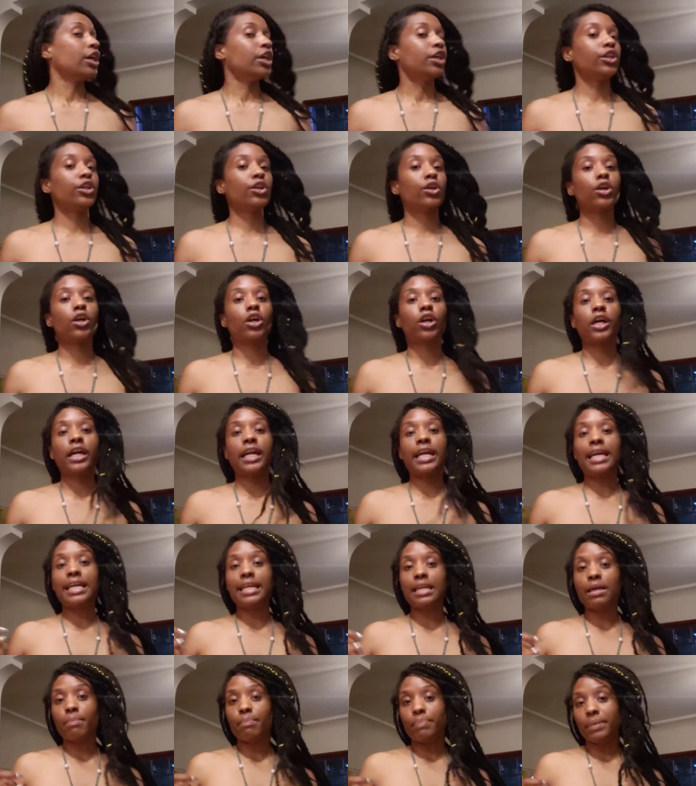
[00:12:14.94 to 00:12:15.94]
your
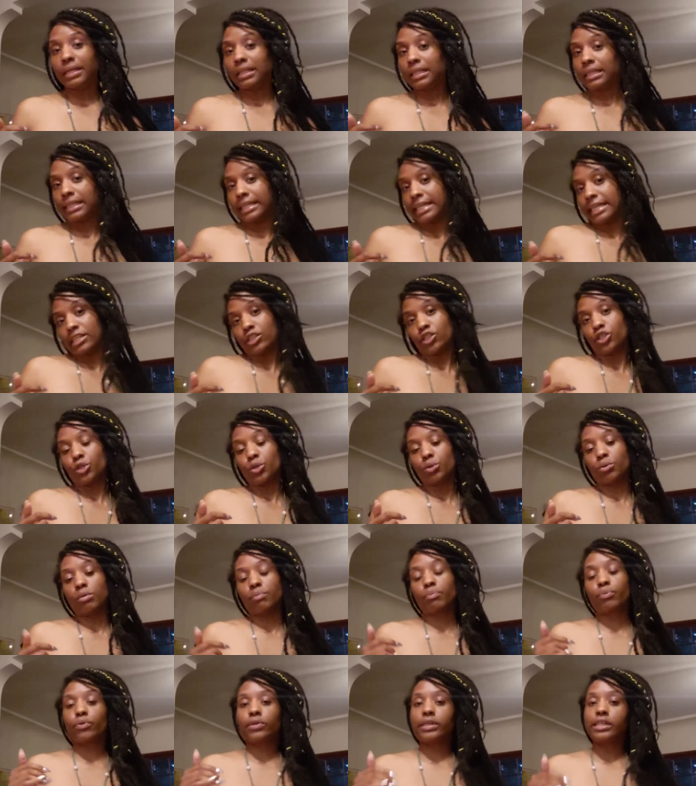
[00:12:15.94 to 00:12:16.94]
inability to
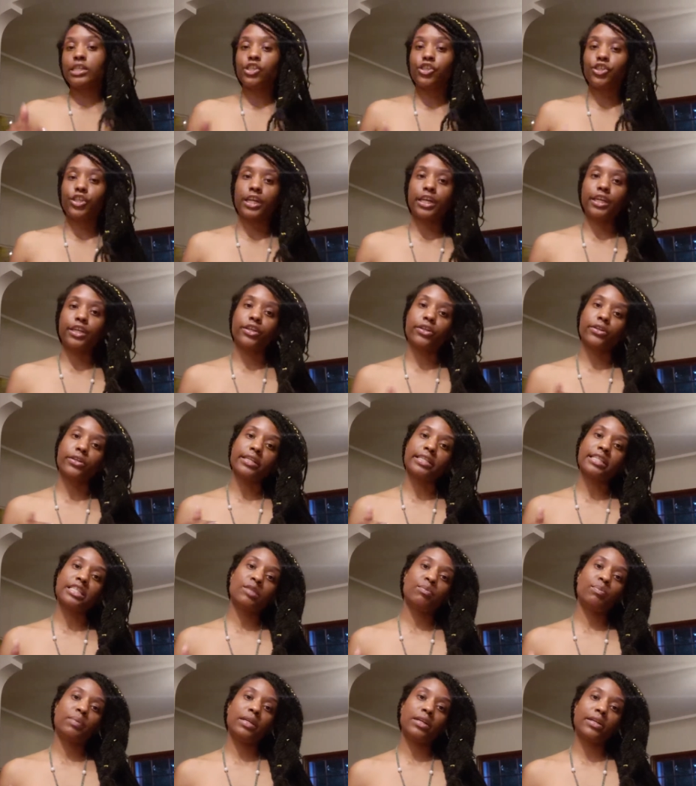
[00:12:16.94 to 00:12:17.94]
appreciate your
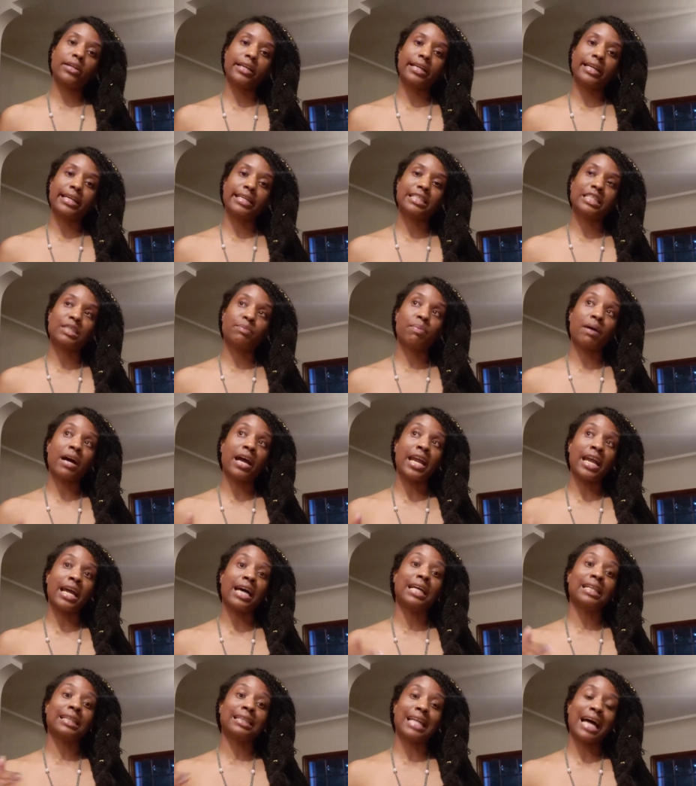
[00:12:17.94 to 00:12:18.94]
experience
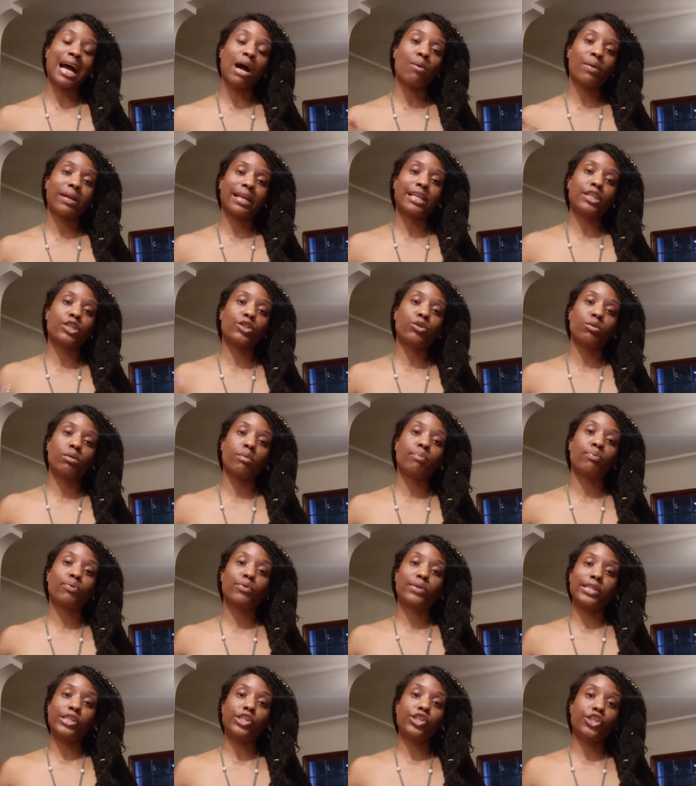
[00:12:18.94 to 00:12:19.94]
by allowing it to
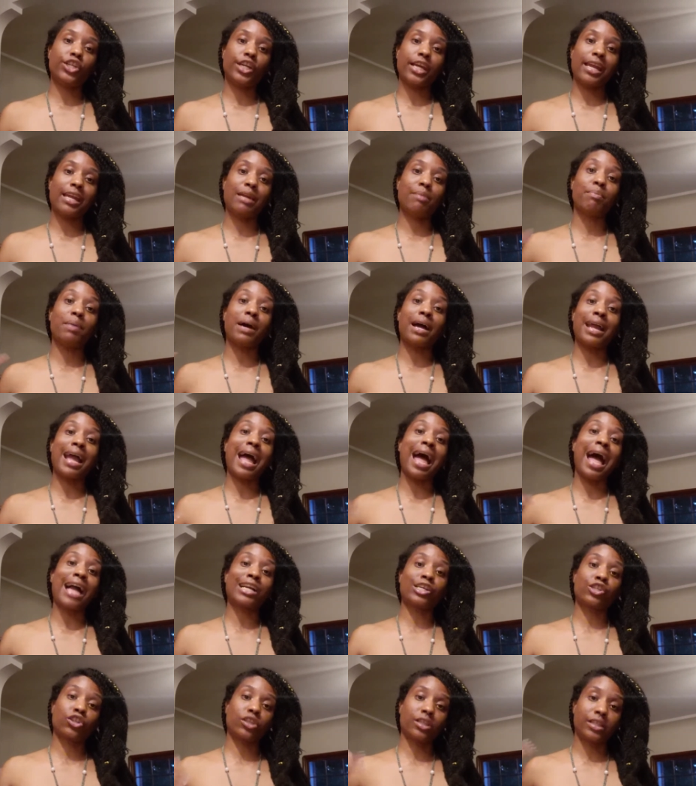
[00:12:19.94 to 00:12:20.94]
appreciate by
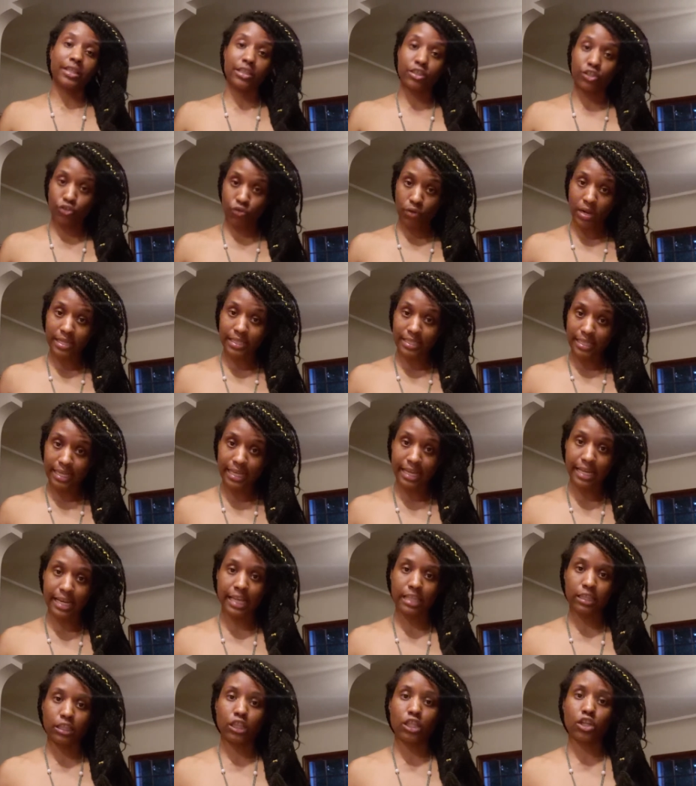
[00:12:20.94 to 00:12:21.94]
actually addressing it
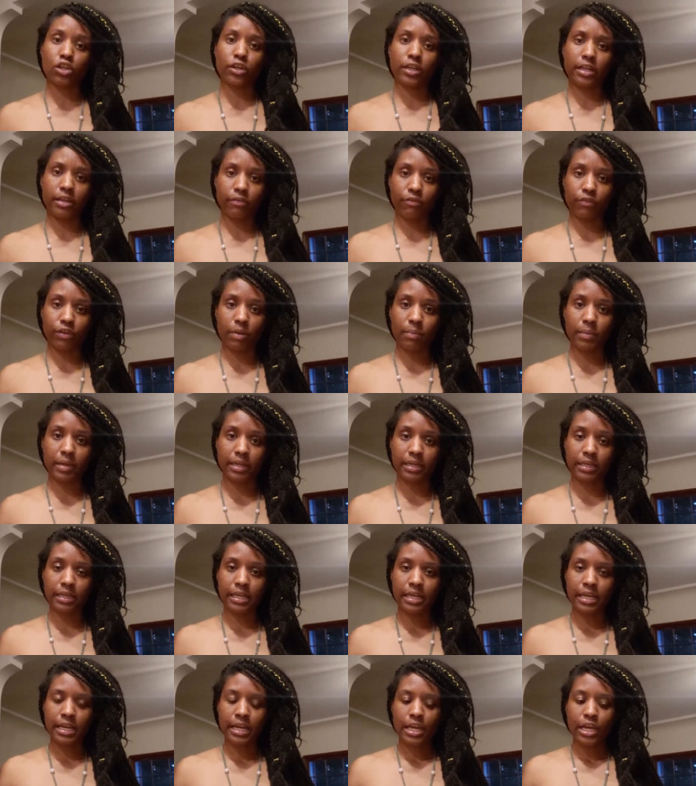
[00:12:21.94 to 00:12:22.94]
and learning from it.
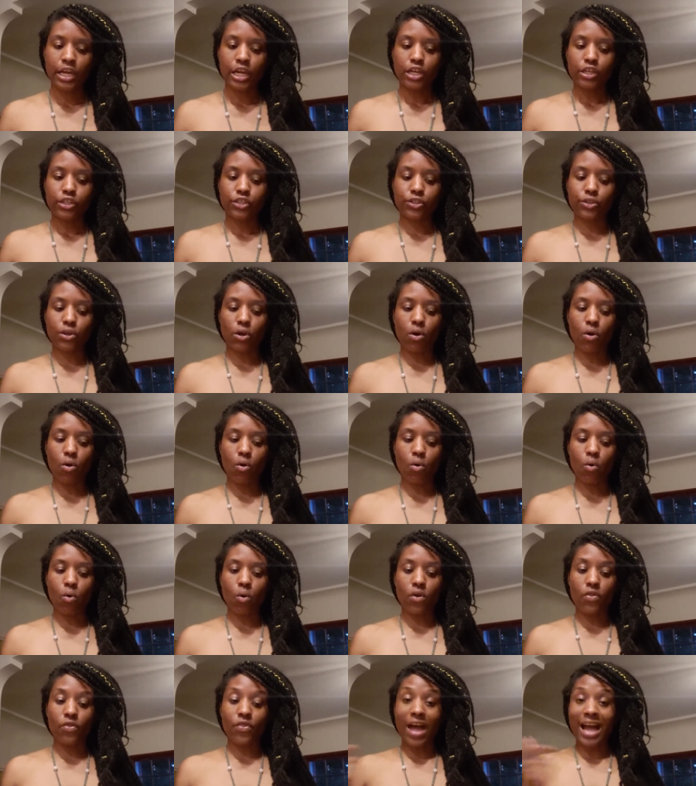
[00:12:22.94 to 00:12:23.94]

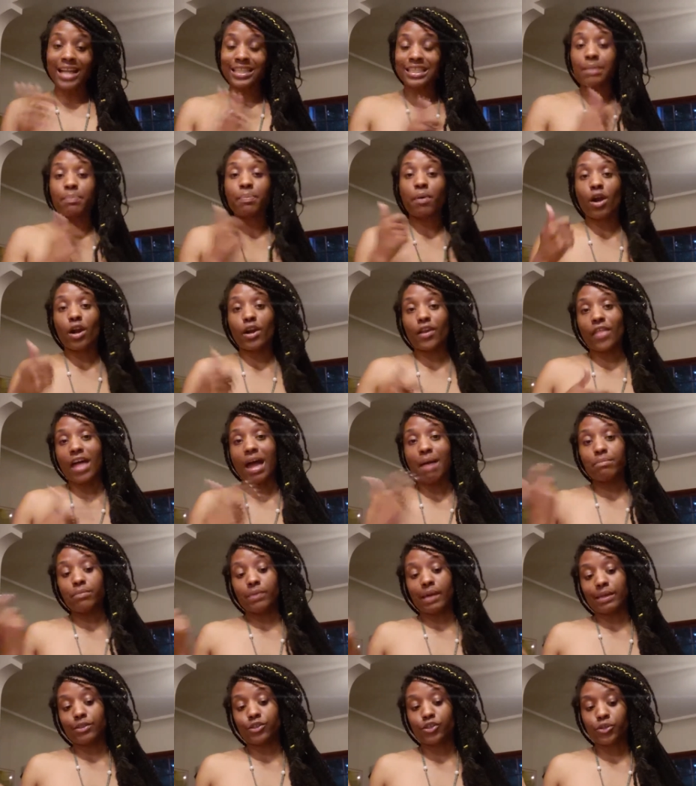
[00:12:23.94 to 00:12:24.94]
So that's a part of that
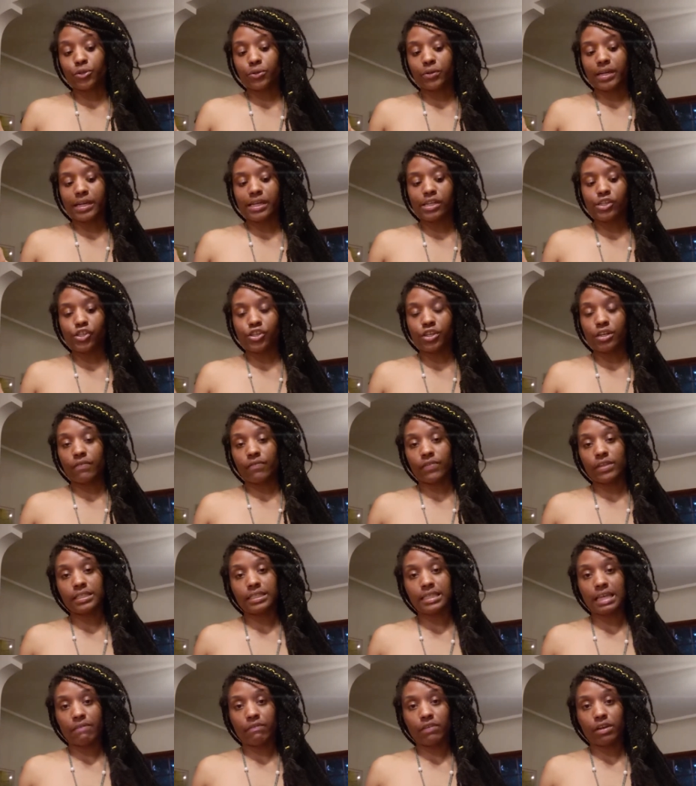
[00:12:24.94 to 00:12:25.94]
maturation of the
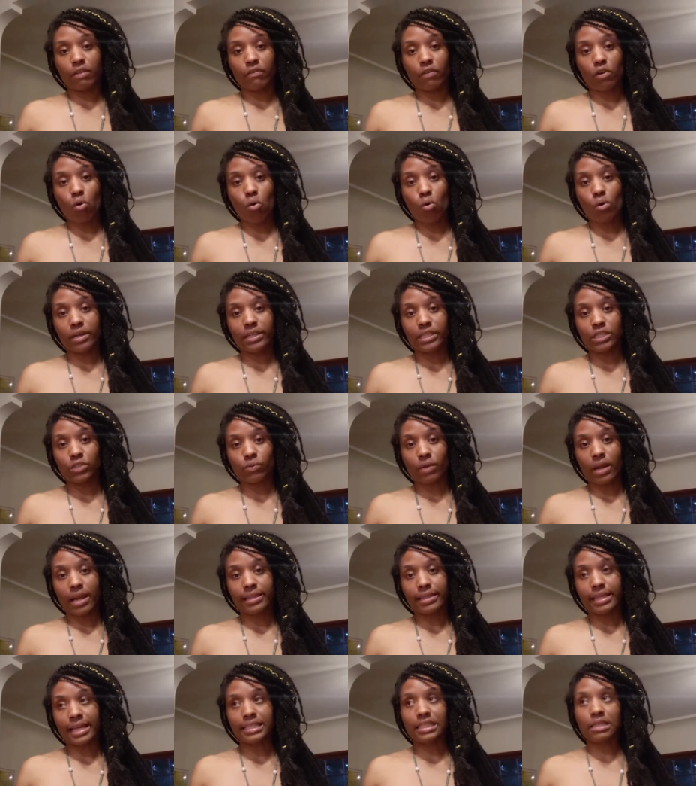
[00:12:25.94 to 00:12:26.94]
Seven of Coins,
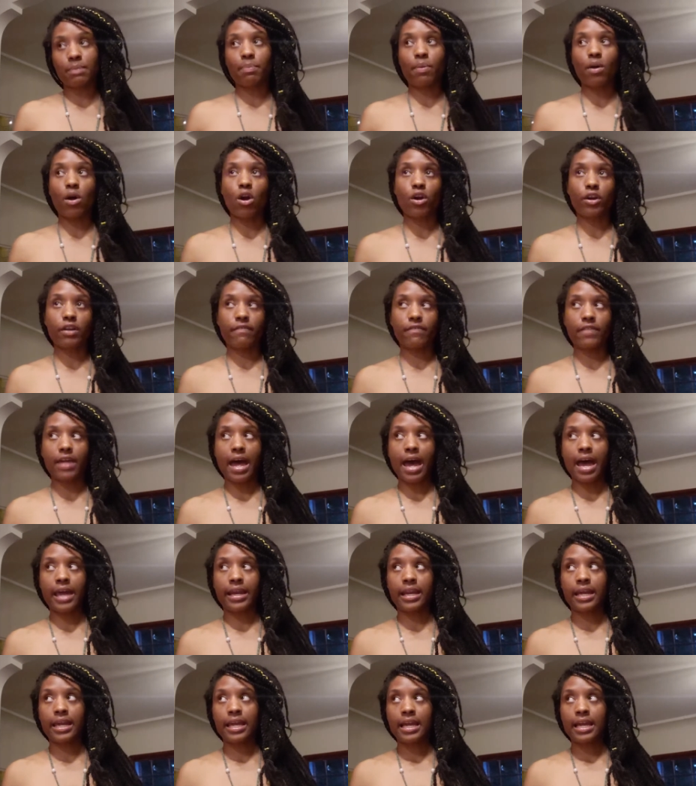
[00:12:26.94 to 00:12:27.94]
right? That's a part of that